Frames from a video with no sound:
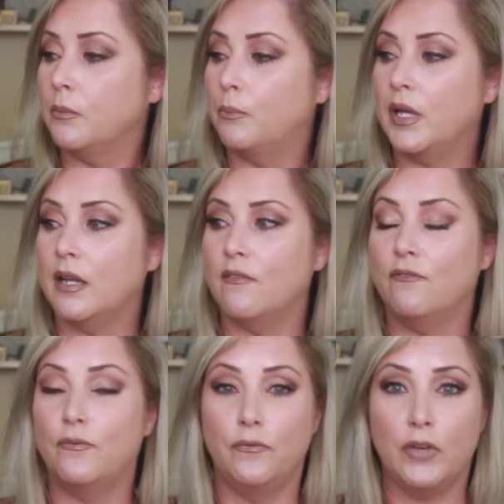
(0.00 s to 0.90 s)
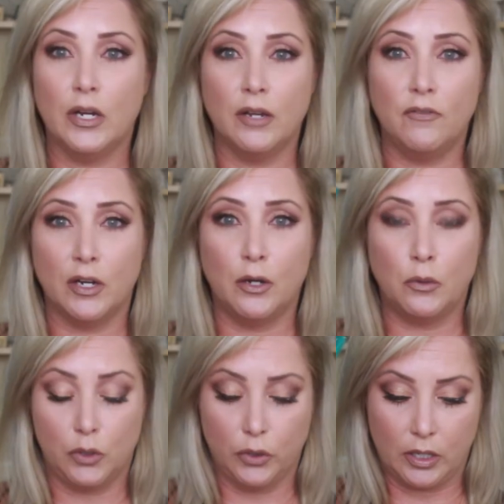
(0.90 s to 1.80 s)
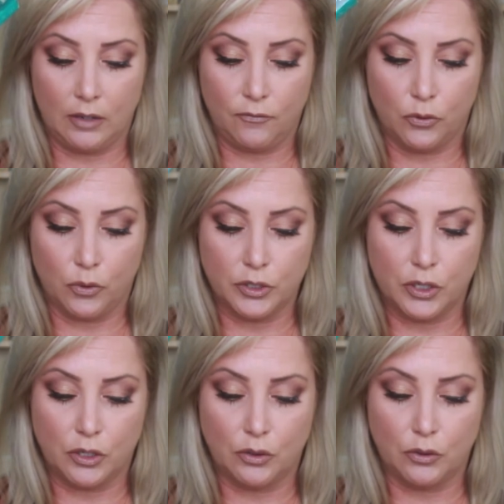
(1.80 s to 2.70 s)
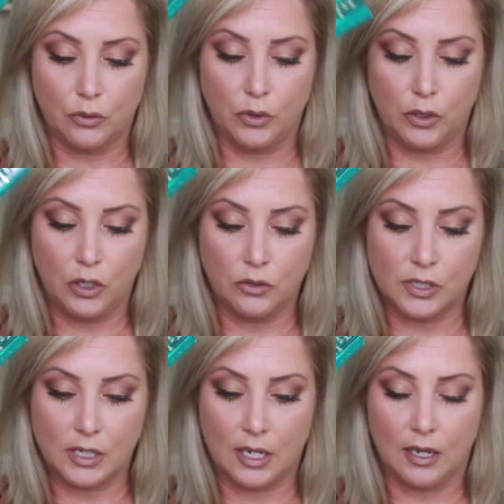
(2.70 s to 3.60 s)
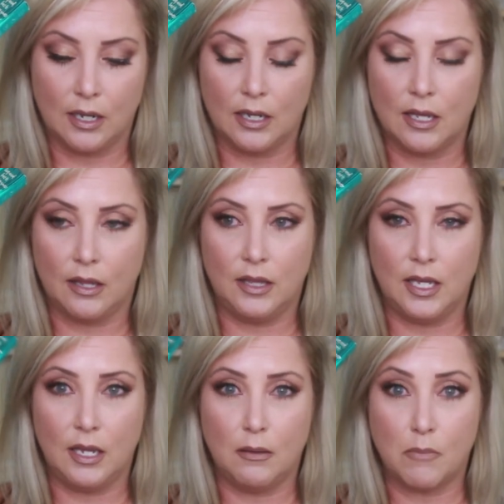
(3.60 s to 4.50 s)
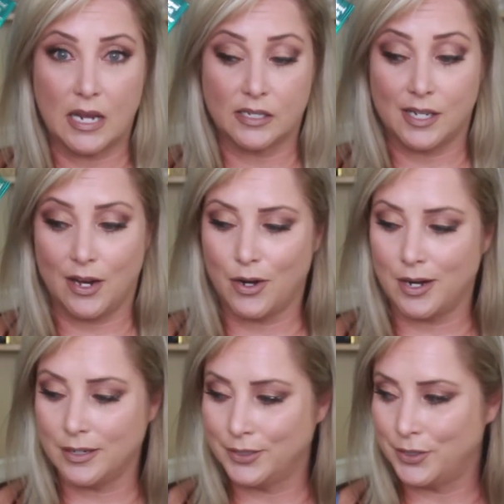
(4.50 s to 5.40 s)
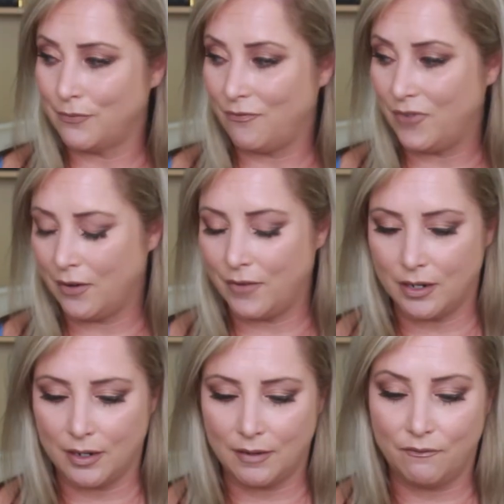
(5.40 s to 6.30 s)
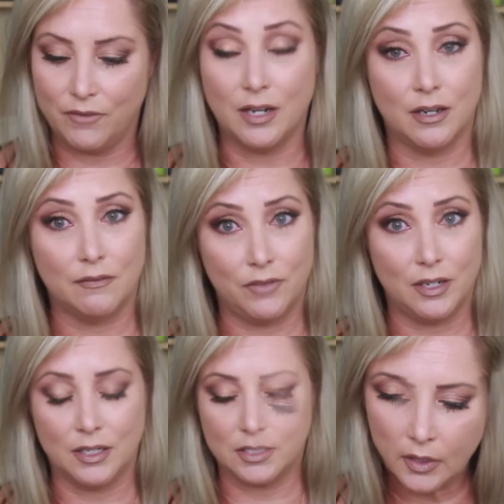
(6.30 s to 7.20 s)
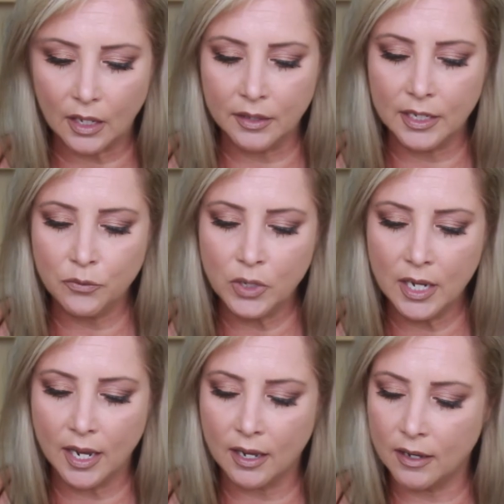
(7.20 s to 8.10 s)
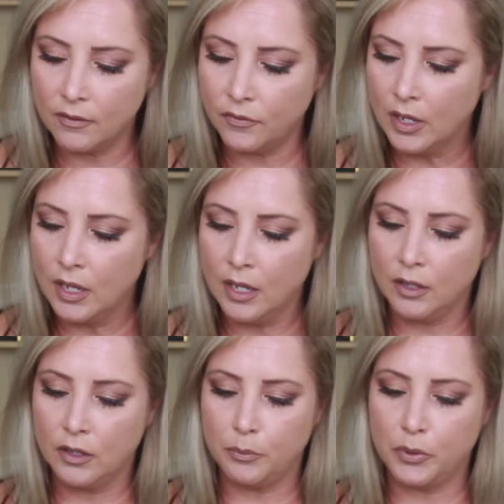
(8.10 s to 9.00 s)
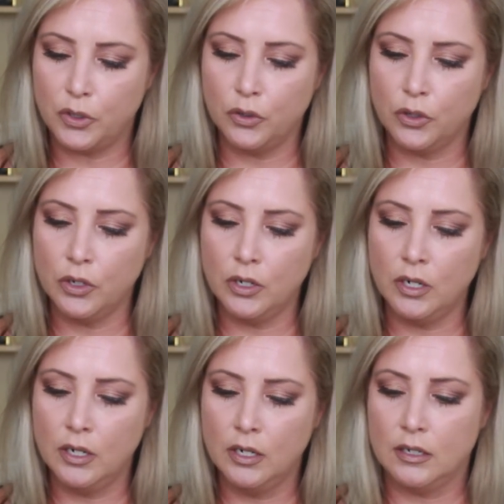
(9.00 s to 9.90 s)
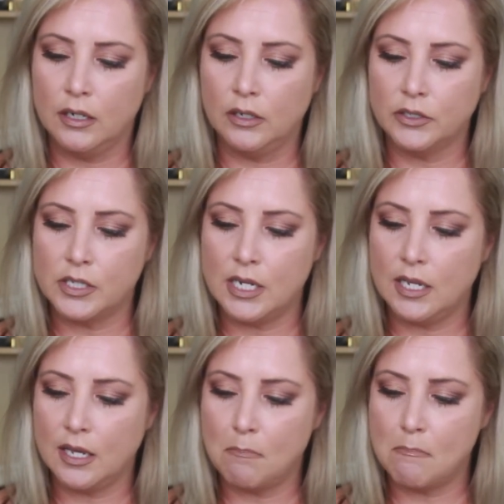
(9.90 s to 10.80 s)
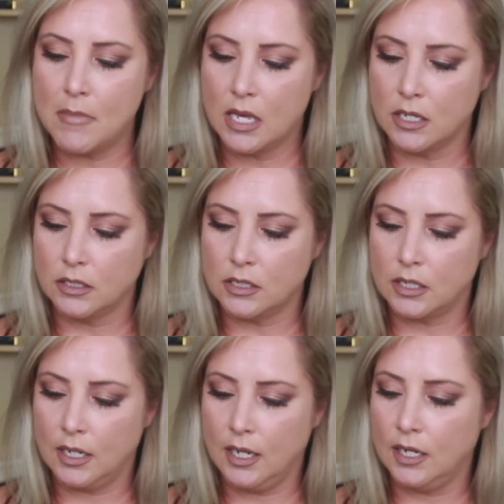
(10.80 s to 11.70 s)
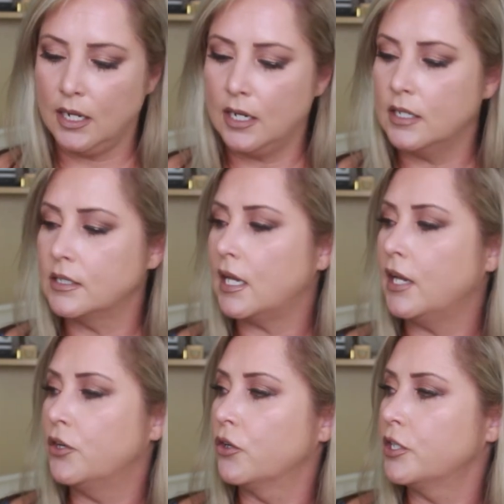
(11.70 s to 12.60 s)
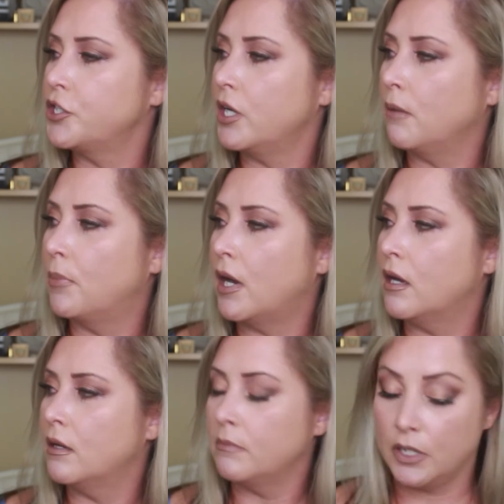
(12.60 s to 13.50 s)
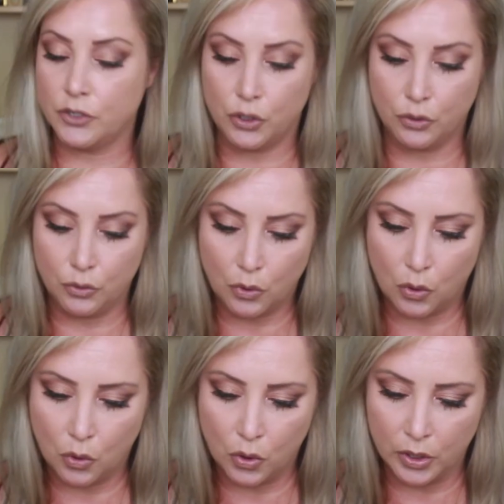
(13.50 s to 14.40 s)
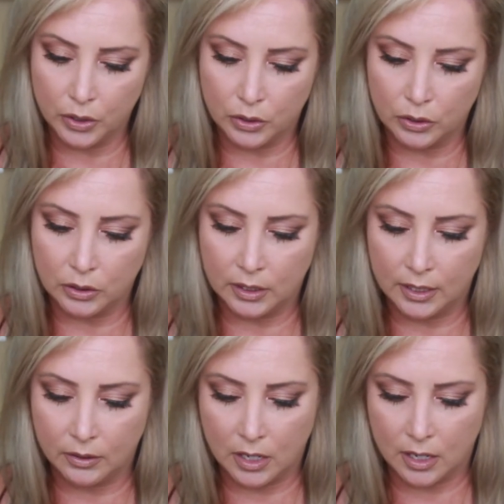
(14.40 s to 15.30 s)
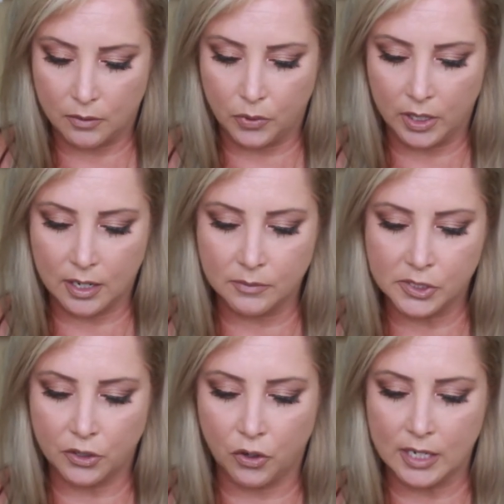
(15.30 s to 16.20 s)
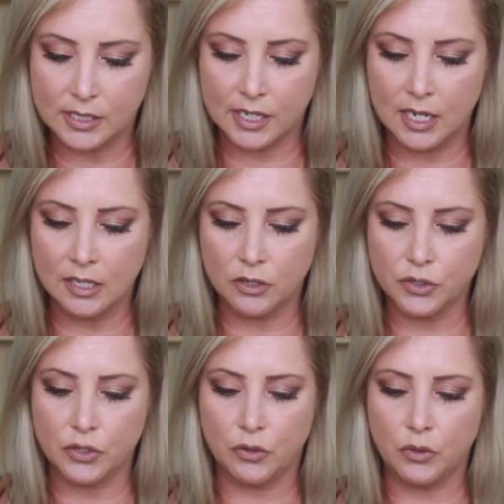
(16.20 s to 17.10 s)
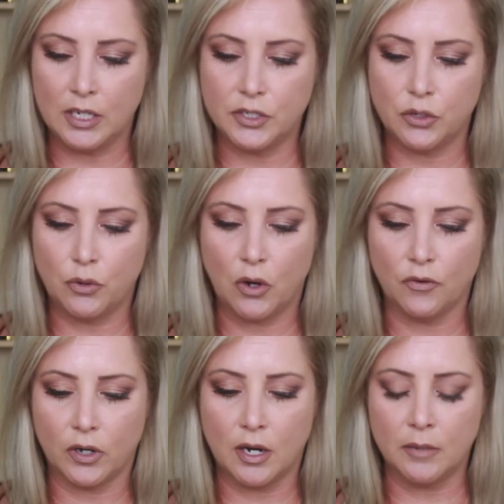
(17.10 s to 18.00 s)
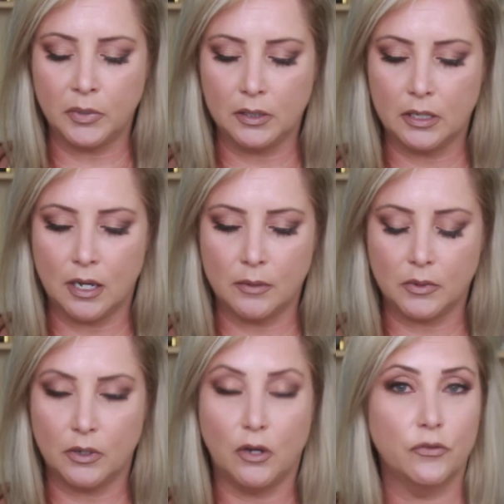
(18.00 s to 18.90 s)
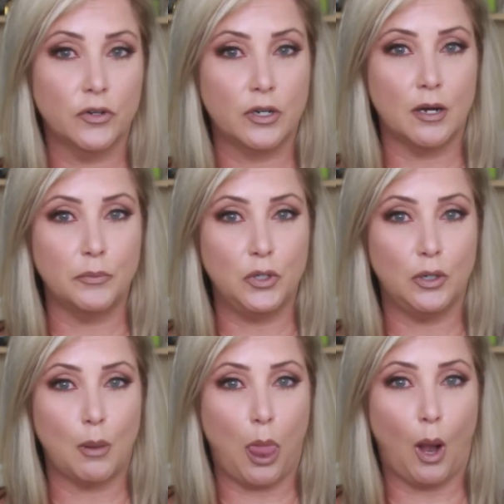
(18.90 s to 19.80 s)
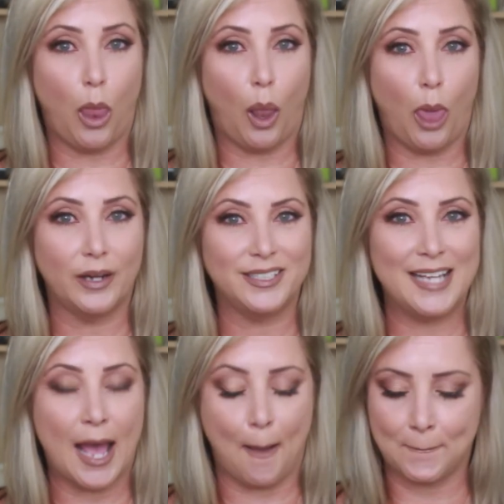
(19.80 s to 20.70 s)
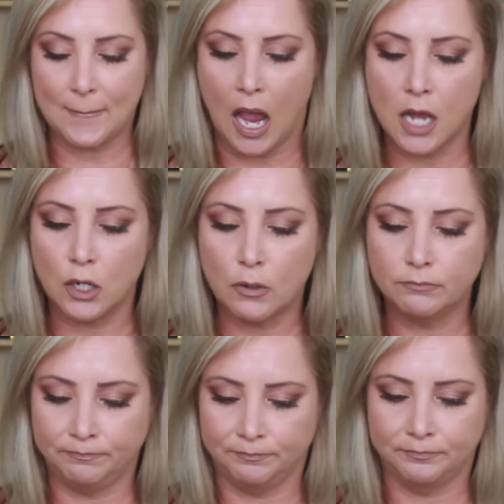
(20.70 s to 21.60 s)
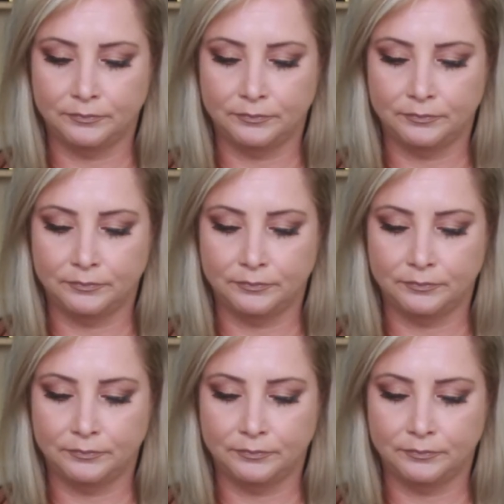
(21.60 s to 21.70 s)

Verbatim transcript: But very, very looking forward to using the mascaras. Very, very, very, very excited. Then we have the Pure Nilotica Melt. It is a nourishing balm to oil. Uh, when it comes to great skin, there's no need to overcomplicate, uh, like, yeah. Hmm.